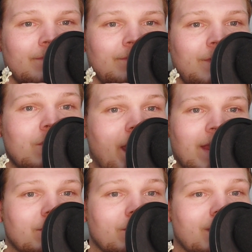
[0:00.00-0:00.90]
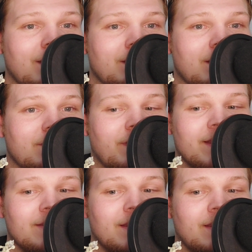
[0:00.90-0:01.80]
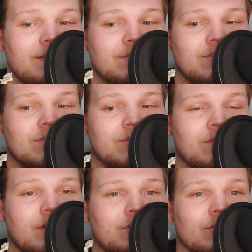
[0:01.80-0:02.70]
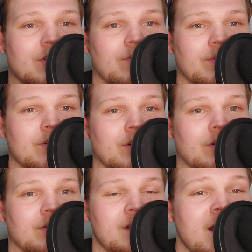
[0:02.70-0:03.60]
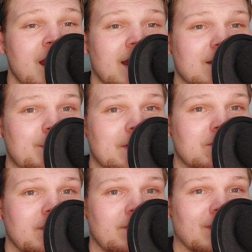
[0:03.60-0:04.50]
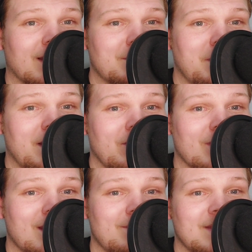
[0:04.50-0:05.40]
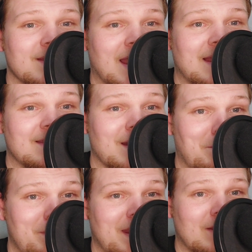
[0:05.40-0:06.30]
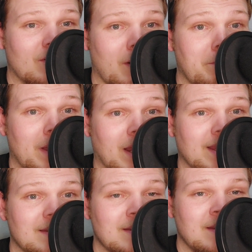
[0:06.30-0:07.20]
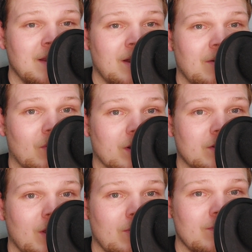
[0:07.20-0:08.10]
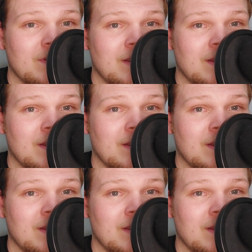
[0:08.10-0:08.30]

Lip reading: you can't do anything to fix it. They're just going to return. And especially if you're like me and you keep these guys in a bin or a bucket or a tote,